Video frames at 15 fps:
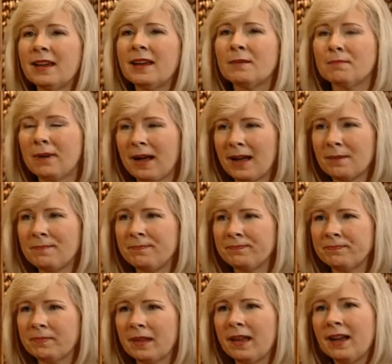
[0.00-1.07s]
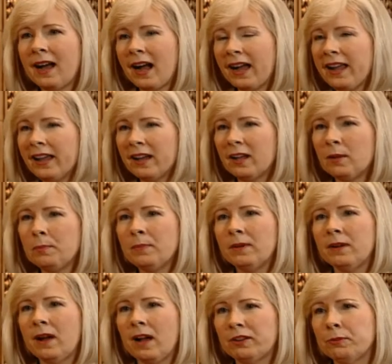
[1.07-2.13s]
Bob, I help
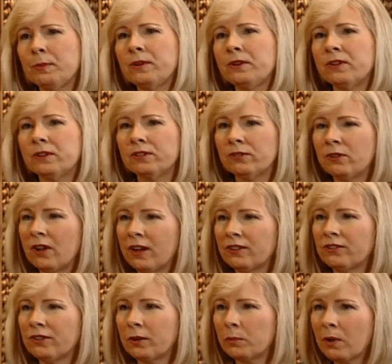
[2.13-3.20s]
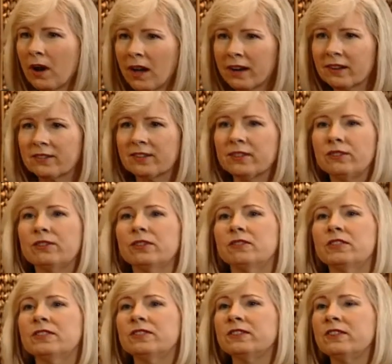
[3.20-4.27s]
entrepreneurs launch their products and
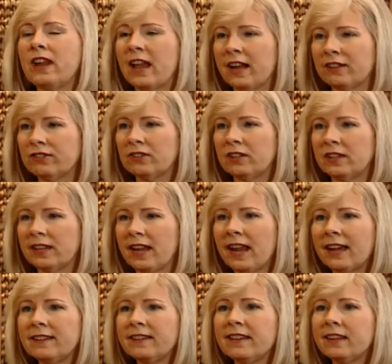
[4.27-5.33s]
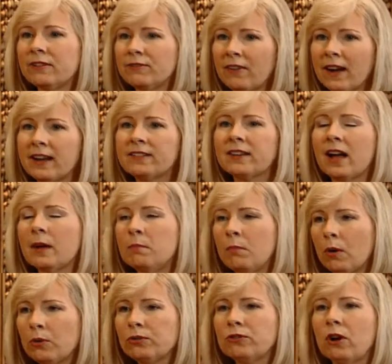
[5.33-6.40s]
services nationally, and the advice I
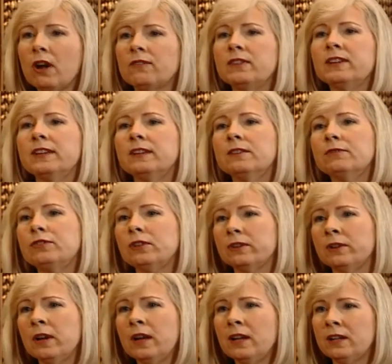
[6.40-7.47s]
most often give to